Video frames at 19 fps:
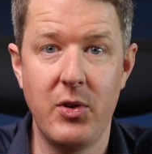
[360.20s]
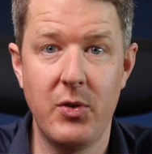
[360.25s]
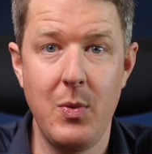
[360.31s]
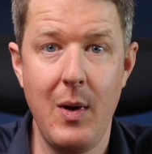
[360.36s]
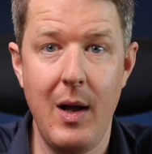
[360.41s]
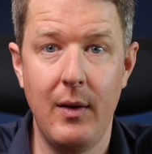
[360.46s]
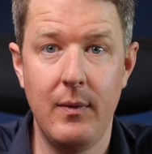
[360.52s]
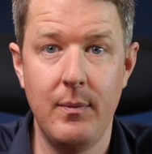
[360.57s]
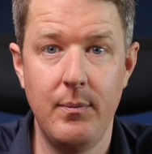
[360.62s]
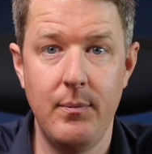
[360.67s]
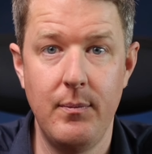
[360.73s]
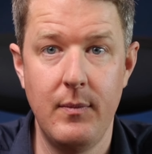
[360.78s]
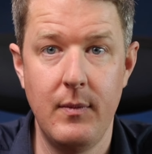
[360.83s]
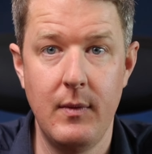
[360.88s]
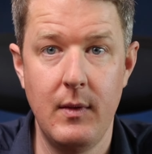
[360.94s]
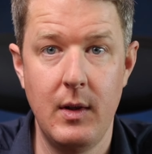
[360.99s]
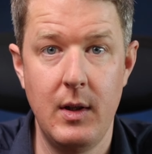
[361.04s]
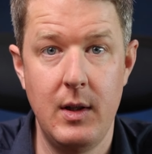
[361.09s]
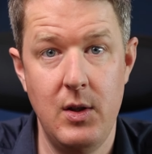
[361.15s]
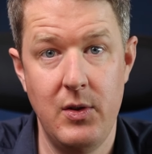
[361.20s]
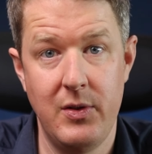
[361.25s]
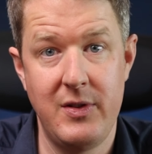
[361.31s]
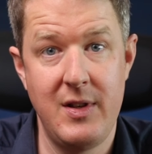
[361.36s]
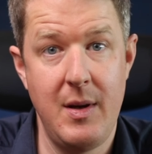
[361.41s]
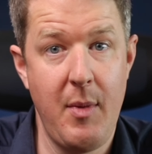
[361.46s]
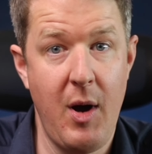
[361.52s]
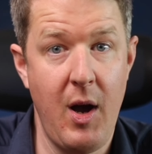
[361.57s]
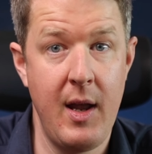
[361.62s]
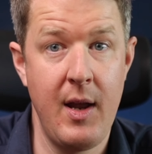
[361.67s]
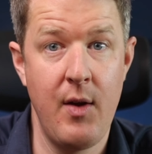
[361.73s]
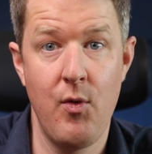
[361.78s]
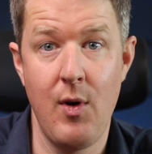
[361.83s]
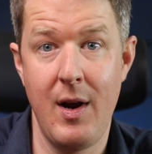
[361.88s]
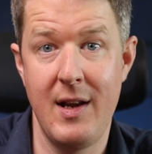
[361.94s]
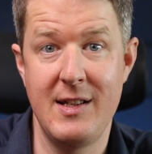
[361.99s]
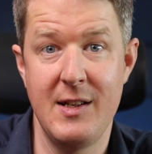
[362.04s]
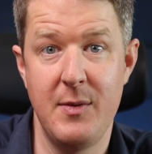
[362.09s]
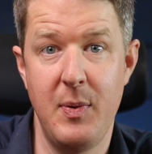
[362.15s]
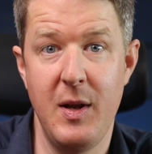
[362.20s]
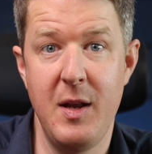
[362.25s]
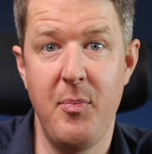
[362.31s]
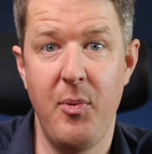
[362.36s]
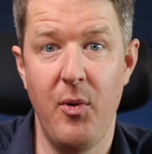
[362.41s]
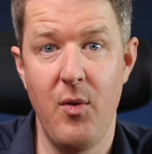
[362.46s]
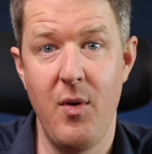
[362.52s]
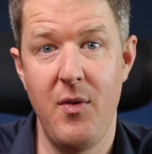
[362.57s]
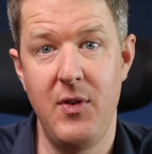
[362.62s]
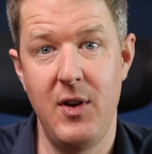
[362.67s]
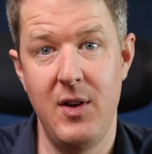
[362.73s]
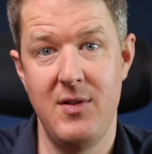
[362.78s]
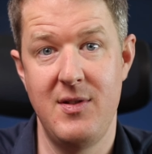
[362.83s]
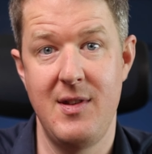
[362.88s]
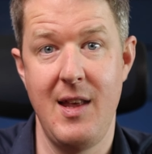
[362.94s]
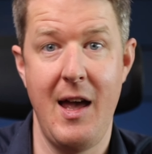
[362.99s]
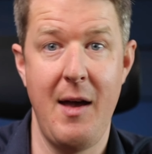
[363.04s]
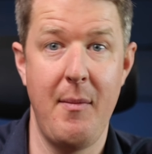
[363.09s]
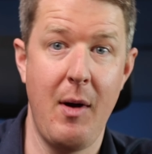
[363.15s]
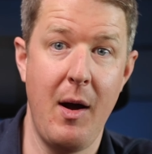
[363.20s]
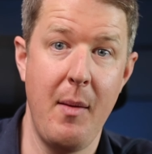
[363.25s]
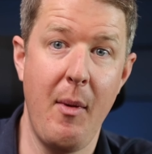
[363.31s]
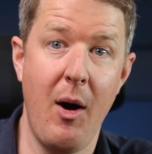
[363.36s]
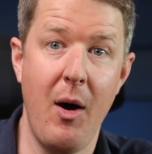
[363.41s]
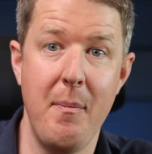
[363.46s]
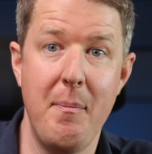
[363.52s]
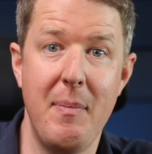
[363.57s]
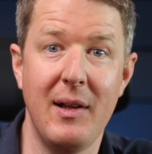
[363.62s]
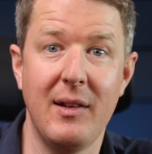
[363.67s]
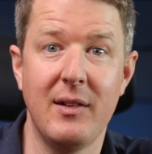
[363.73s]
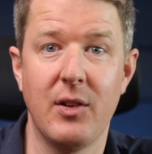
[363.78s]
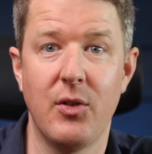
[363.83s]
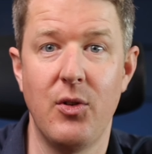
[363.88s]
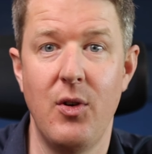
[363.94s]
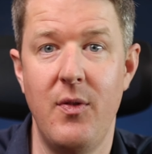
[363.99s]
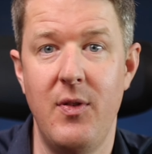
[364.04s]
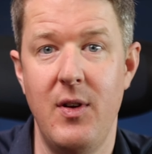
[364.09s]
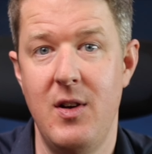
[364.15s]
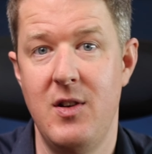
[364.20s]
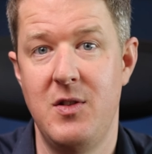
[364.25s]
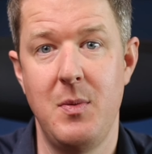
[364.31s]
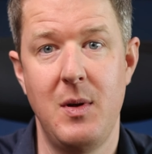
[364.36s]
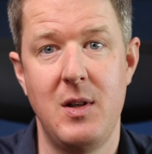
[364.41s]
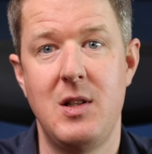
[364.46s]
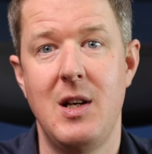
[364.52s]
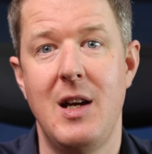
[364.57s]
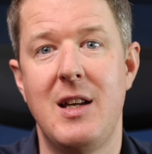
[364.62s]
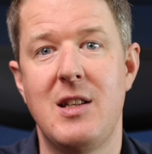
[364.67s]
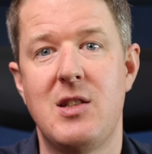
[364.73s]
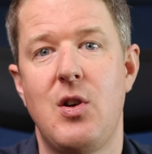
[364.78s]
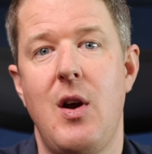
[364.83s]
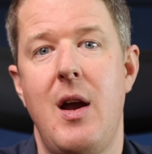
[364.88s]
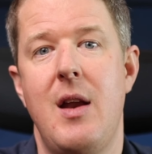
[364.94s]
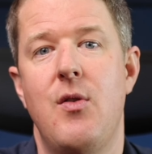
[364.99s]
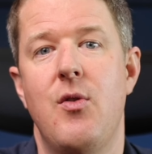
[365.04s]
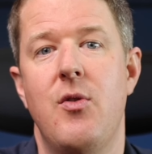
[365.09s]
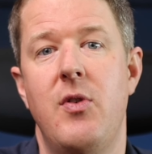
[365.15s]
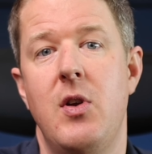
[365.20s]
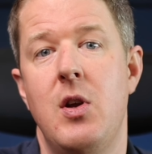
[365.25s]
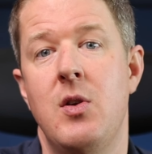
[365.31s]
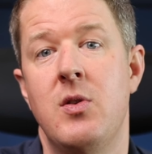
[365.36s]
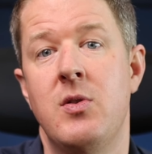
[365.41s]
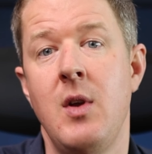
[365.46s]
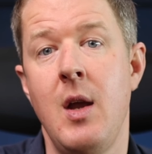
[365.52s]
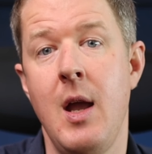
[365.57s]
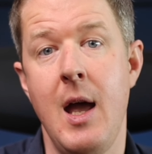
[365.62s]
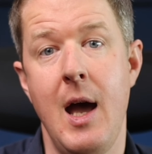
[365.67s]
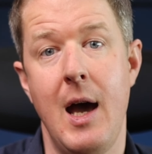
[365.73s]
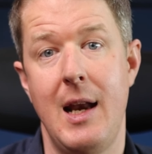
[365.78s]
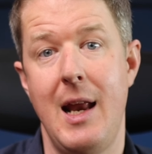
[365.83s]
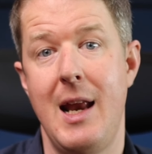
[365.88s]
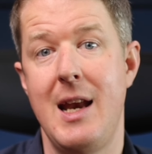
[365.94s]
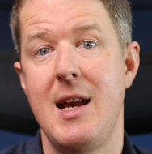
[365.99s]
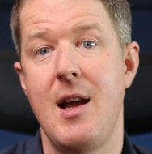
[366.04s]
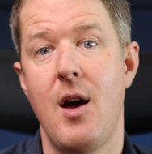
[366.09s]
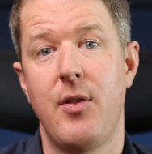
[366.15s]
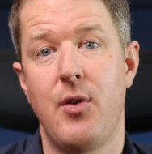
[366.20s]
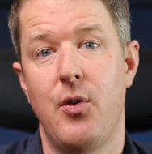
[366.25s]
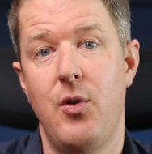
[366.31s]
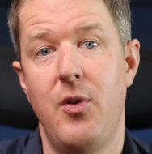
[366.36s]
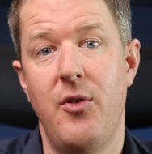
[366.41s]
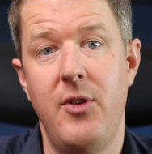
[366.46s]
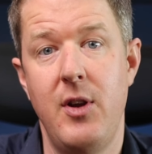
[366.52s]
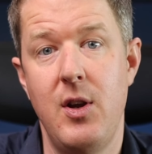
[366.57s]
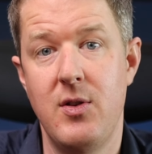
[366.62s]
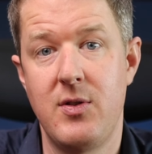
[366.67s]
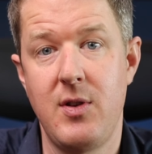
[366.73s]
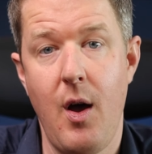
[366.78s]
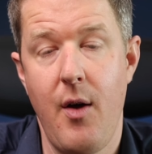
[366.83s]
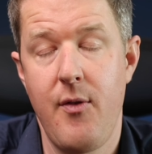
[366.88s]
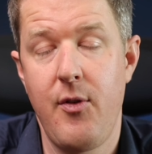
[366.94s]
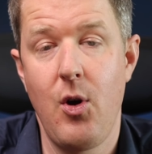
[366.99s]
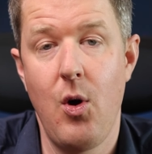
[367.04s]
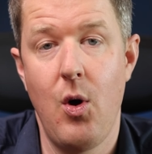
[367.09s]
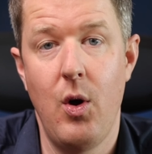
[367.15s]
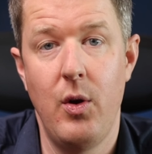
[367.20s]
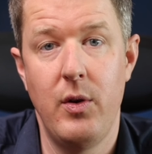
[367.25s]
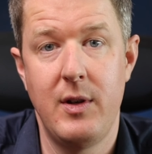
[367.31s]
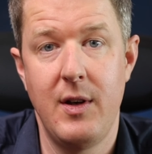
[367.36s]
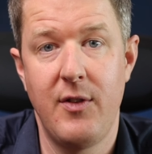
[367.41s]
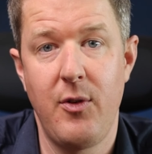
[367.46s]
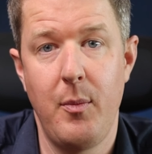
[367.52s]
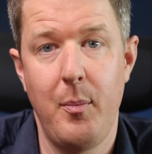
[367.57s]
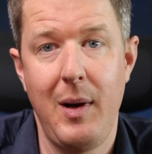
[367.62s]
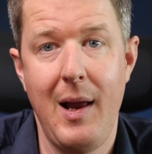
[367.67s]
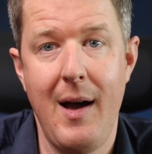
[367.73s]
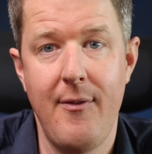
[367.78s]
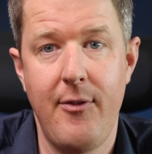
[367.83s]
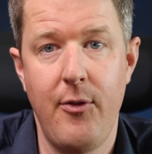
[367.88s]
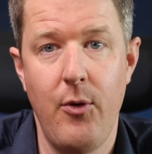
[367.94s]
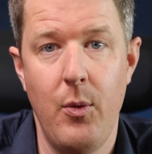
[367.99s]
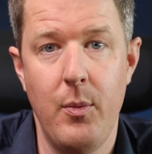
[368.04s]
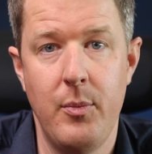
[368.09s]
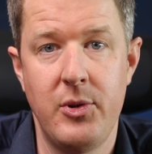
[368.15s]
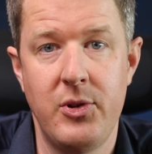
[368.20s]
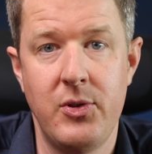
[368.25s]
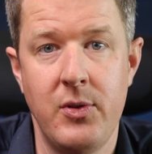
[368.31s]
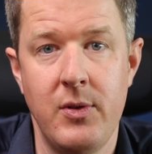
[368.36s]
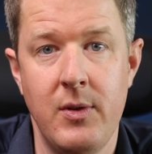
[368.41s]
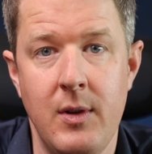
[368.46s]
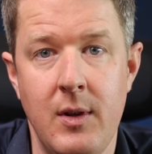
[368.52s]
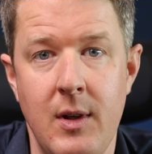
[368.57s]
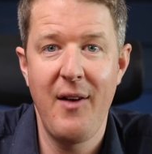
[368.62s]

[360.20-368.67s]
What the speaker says: as well. You'll see my Rated People reviews there, my Builder reviews, my Checkatrade reviews, and any other reviews that I've got on different platforms.